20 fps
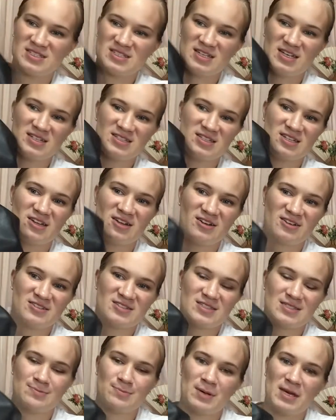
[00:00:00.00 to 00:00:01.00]
It has a lot of
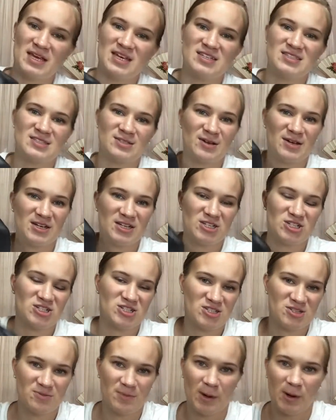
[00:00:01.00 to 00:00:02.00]
space, so I can
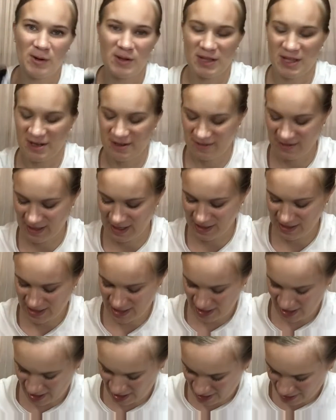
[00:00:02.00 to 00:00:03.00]
just throw a lot of things
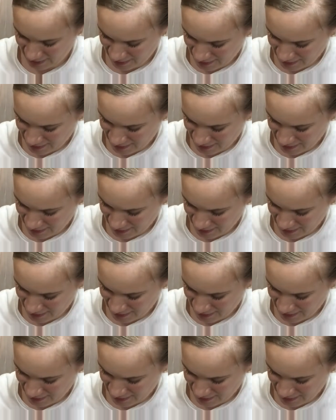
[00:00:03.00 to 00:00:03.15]
in there.